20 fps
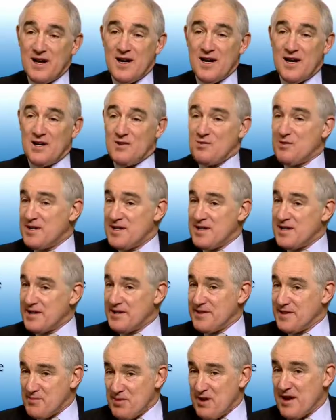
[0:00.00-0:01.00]
hard work
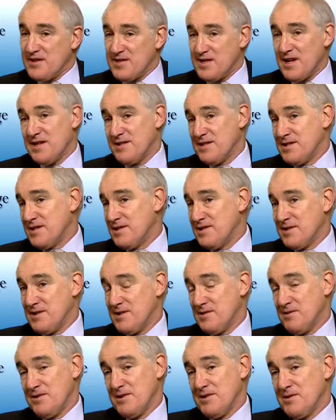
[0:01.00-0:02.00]
and the processes
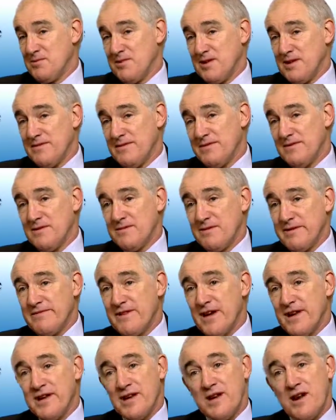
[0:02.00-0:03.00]
that we've
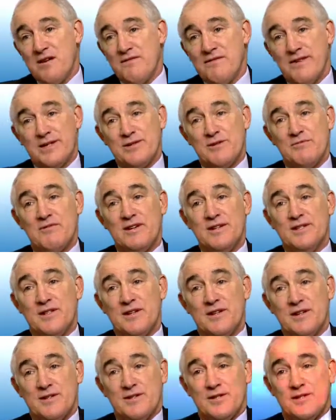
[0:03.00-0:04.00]
done in our investment
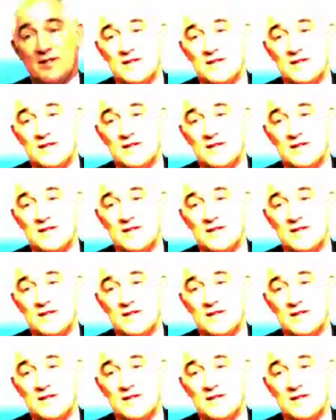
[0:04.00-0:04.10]
research,